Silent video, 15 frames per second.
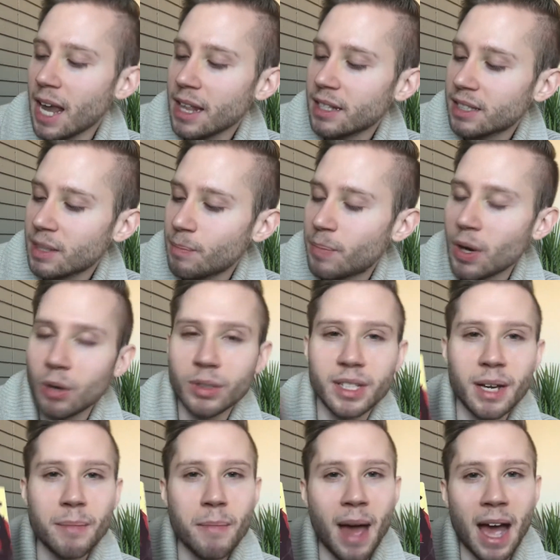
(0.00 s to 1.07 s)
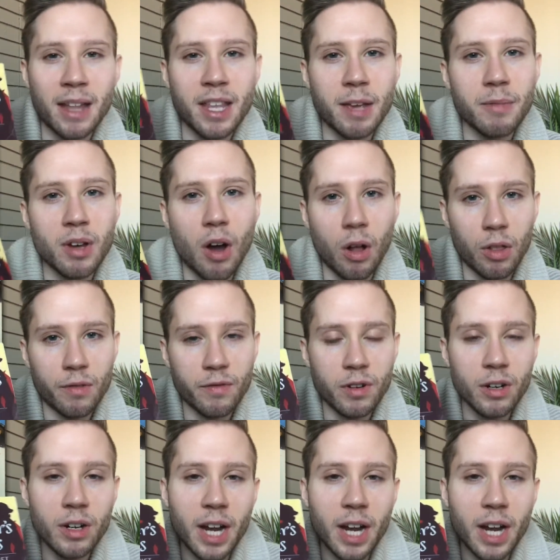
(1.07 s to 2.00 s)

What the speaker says: and it's about a man named Gulliver,